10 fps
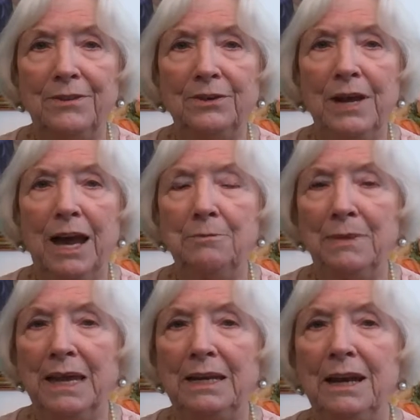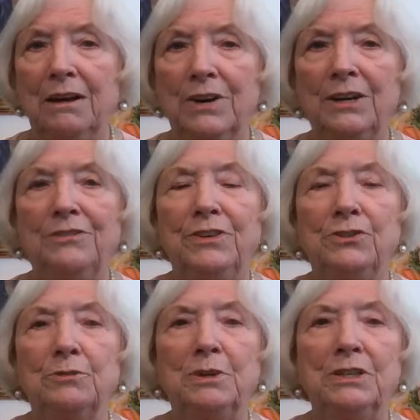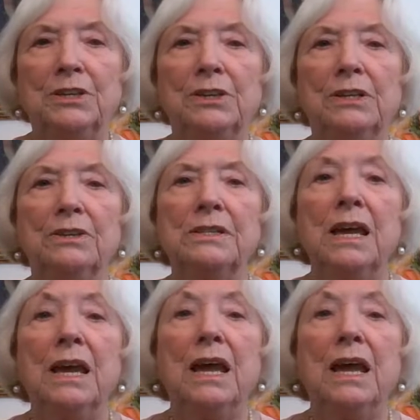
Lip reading: They're not made of artificial materials.